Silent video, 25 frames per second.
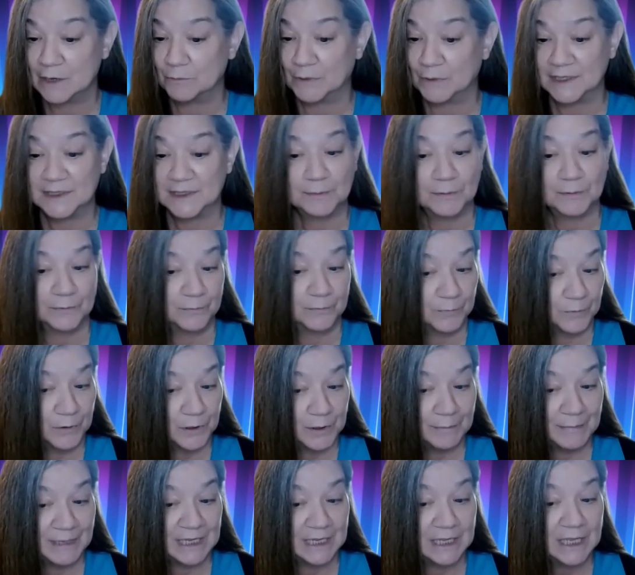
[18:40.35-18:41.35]
and what's
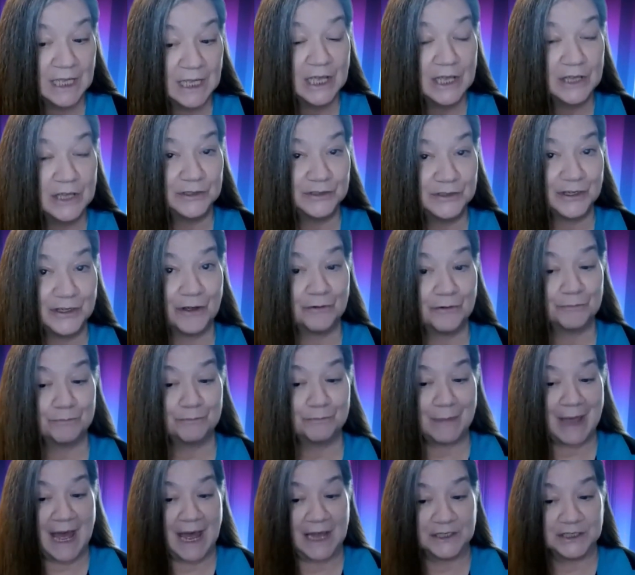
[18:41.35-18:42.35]
performing
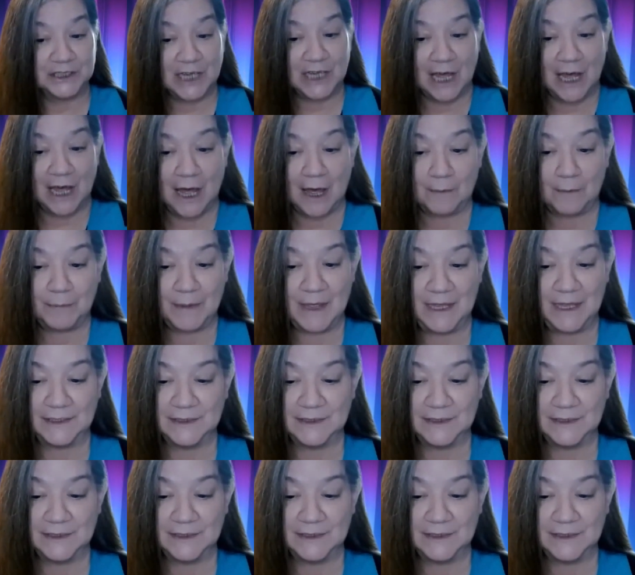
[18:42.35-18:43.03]
don't match up.